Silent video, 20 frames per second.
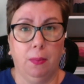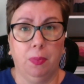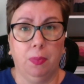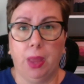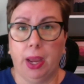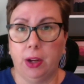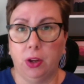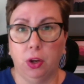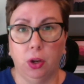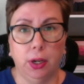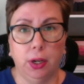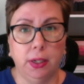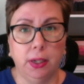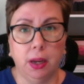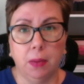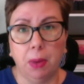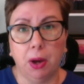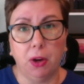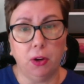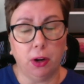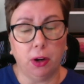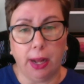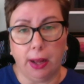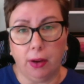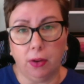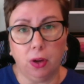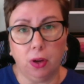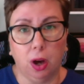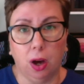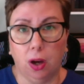I couldn't numb out on
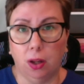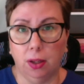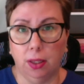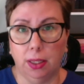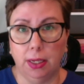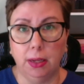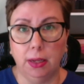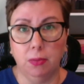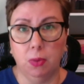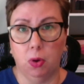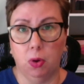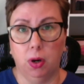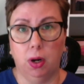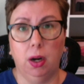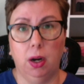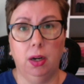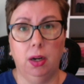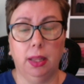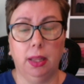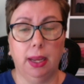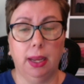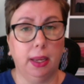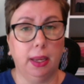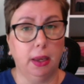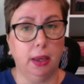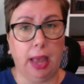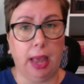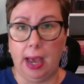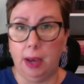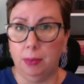alcohol anymore.
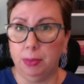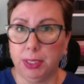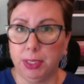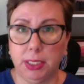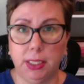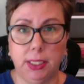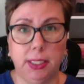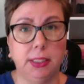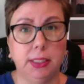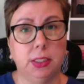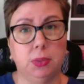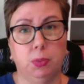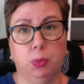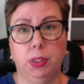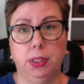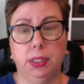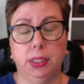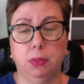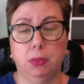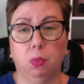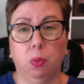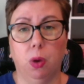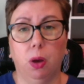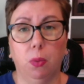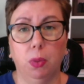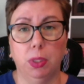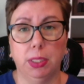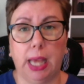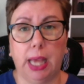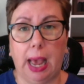Abstinence was what
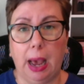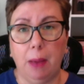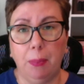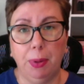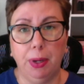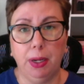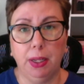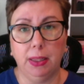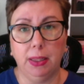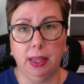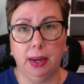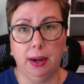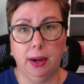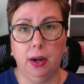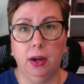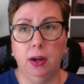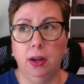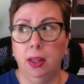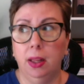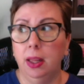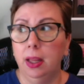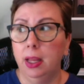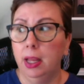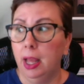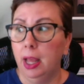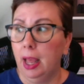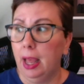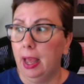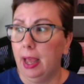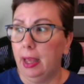was happening there.
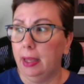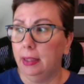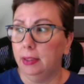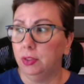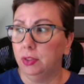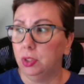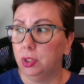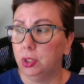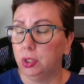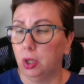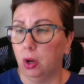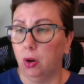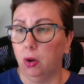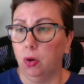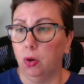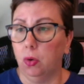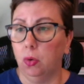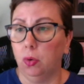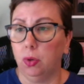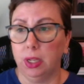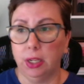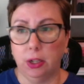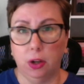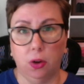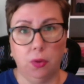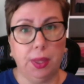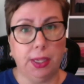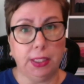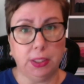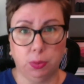And so,
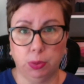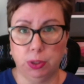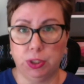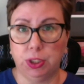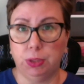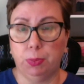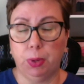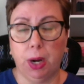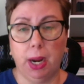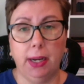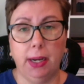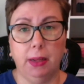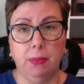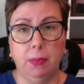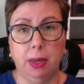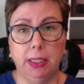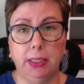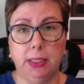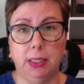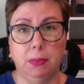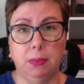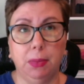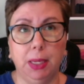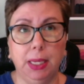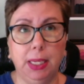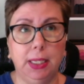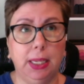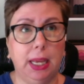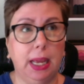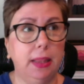that's what sobriety meant to
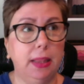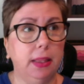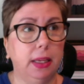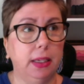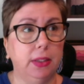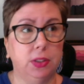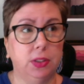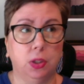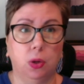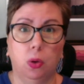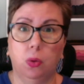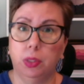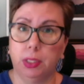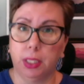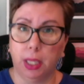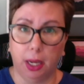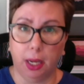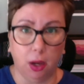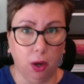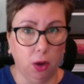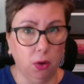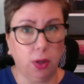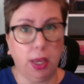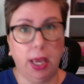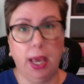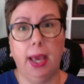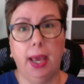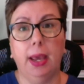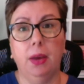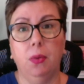me. And then so it was like,
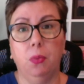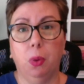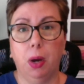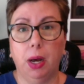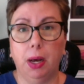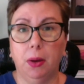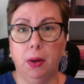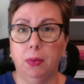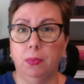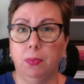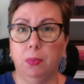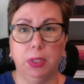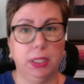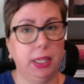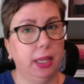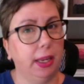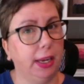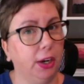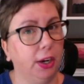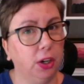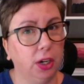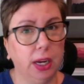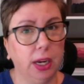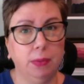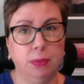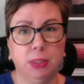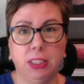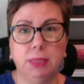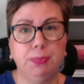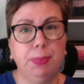okay, well, here
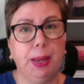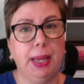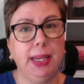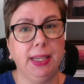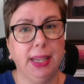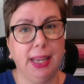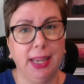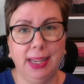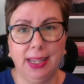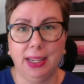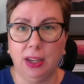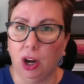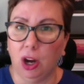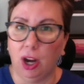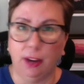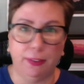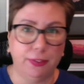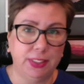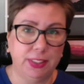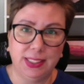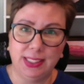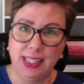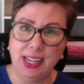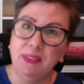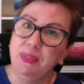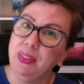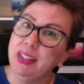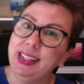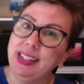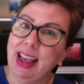comes spending, off to
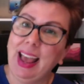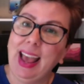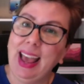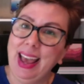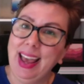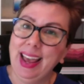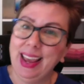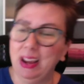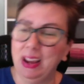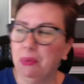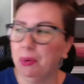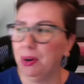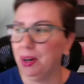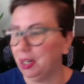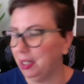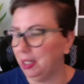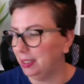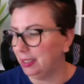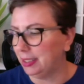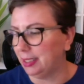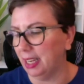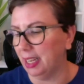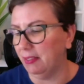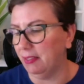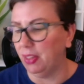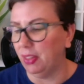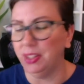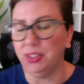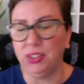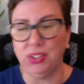save the day. We're going to save
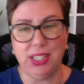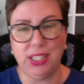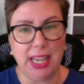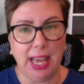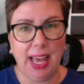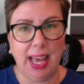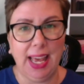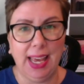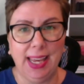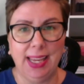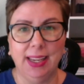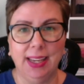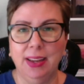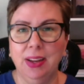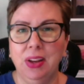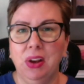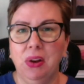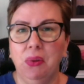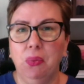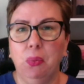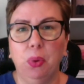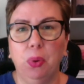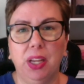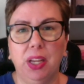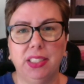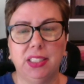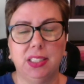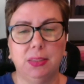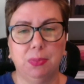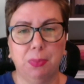the day
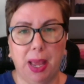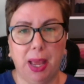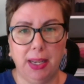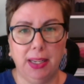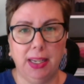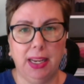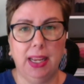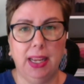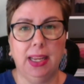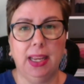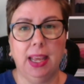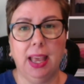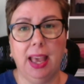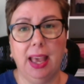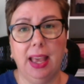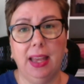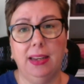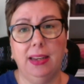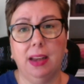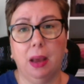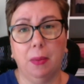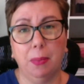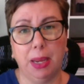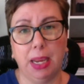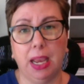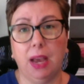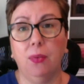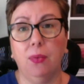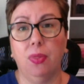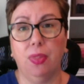with spending and
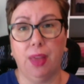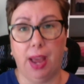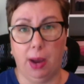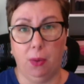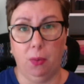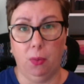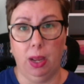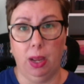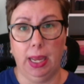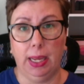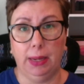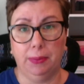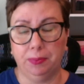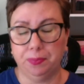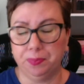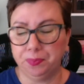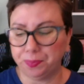numbing out that way.